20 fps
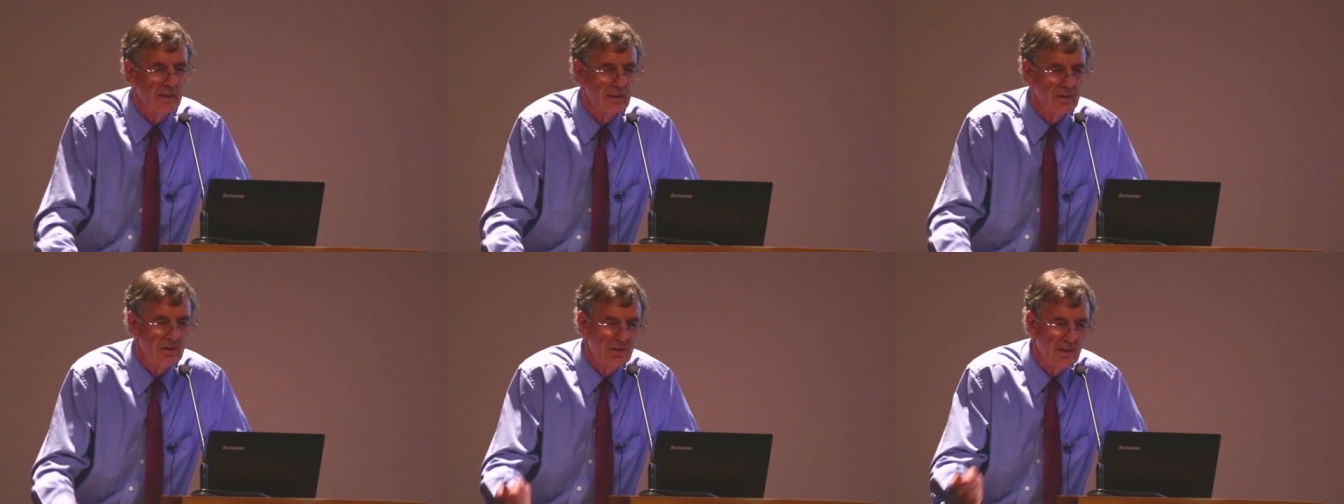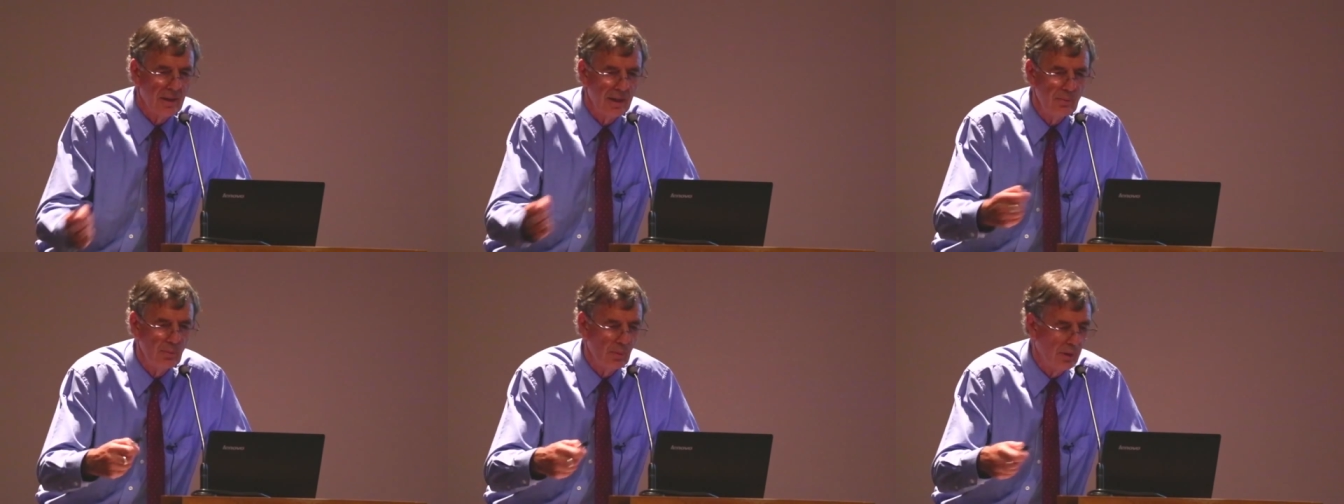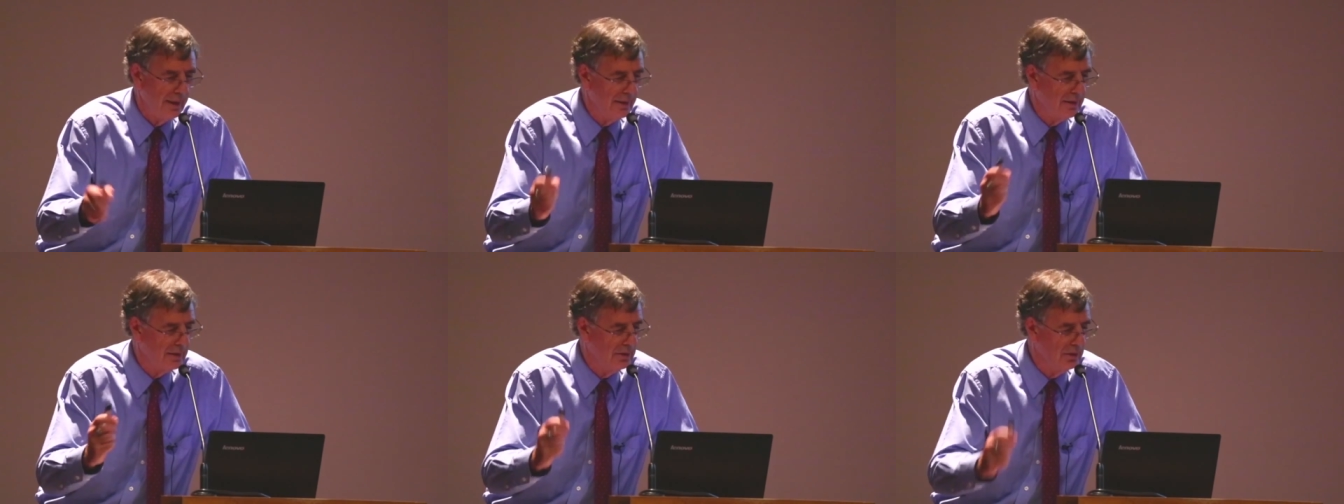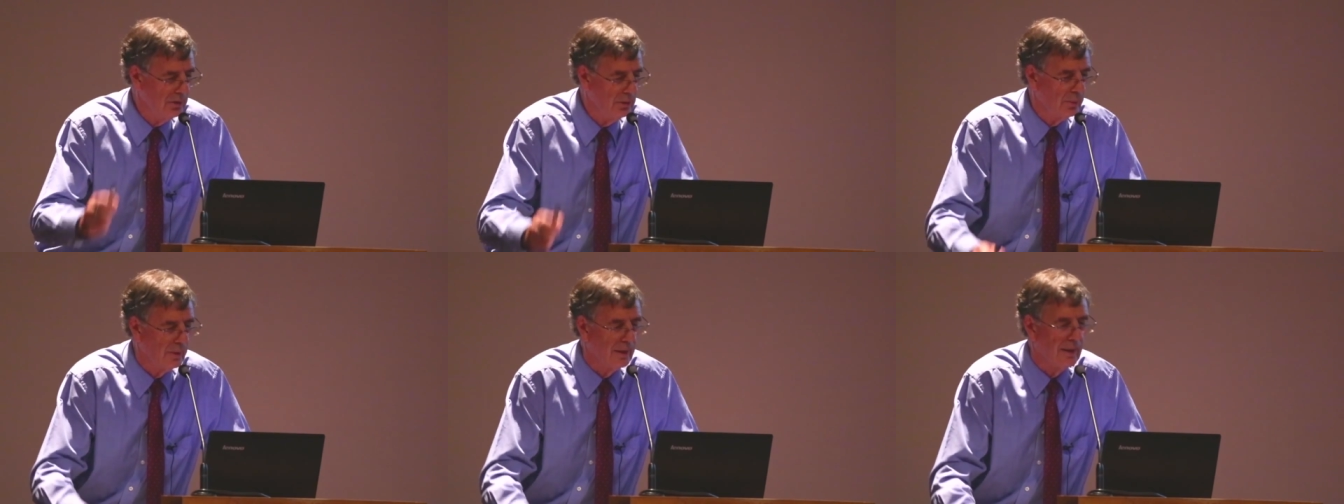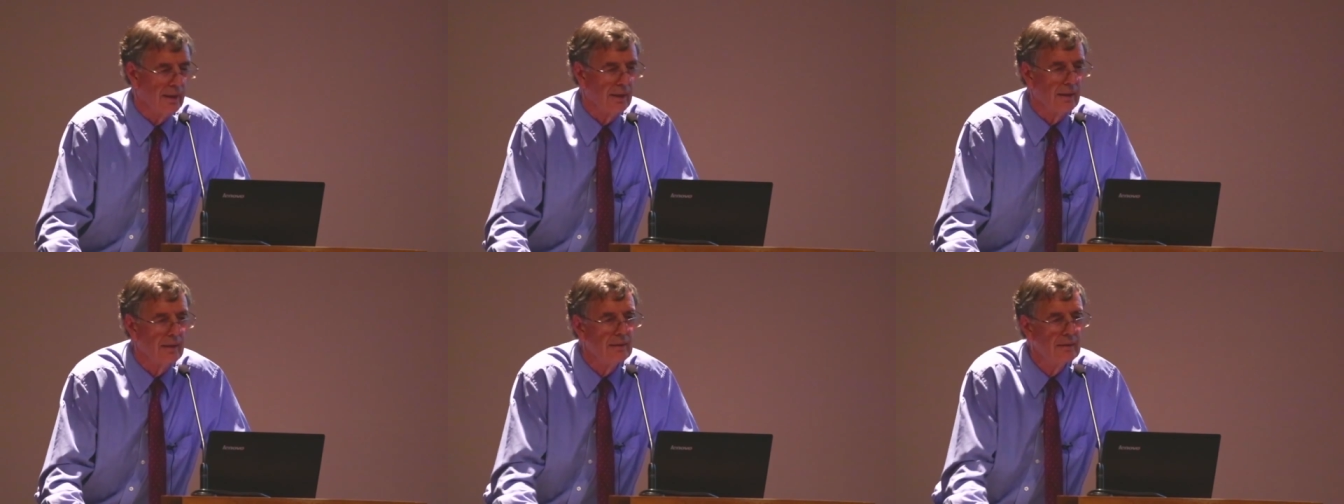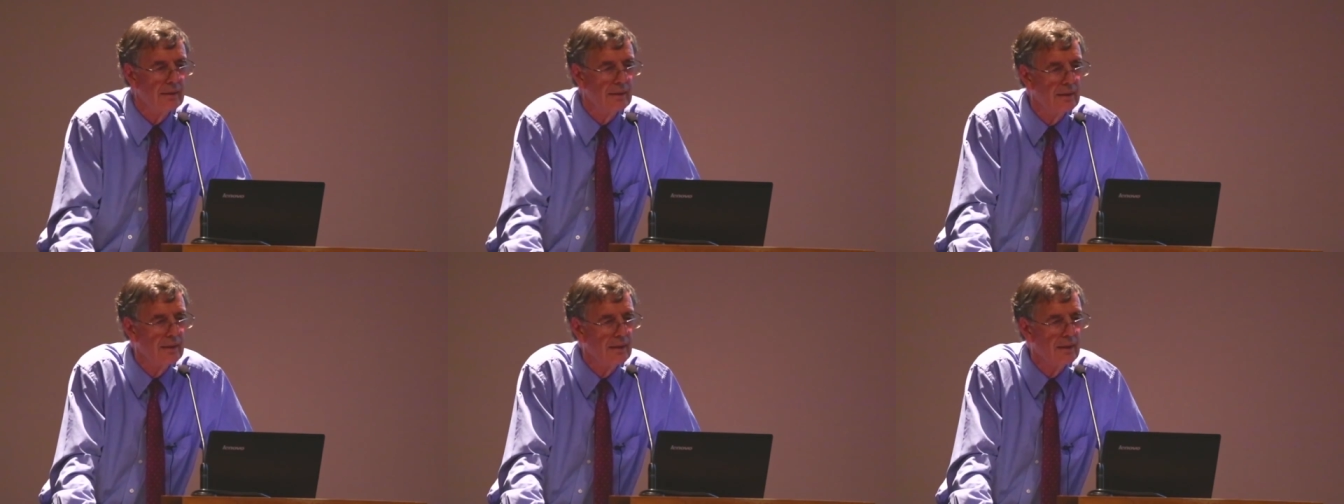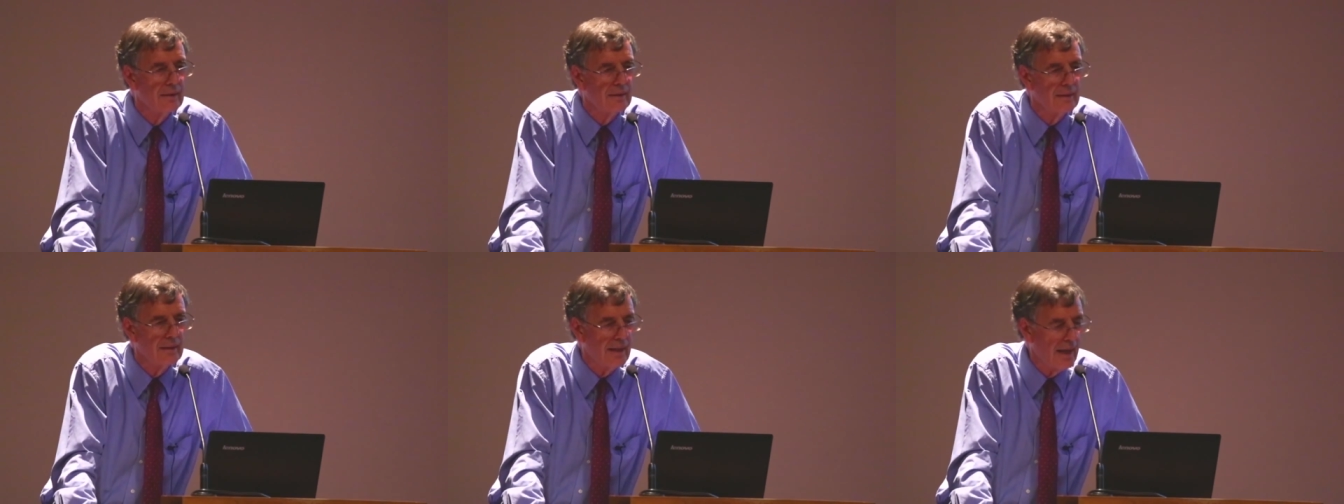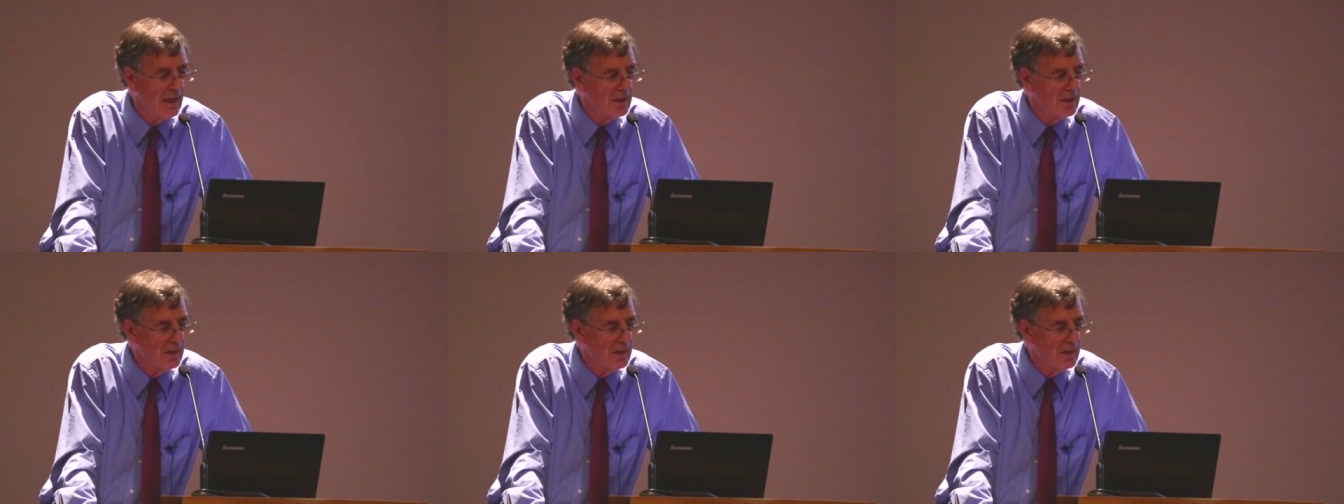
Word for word: in the same way that you are, that